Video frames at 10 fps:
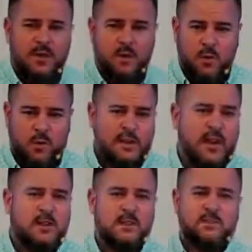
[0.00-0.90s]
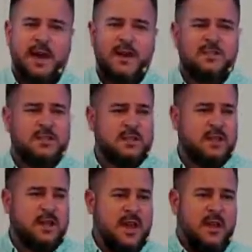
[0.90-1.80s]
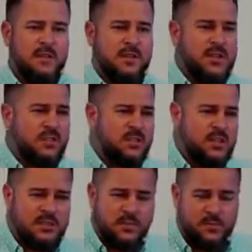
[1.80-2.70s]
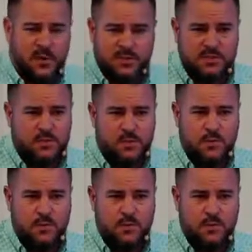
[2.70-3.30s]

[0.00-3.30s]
We'll read later in this passage that everything is Jesus' footstool.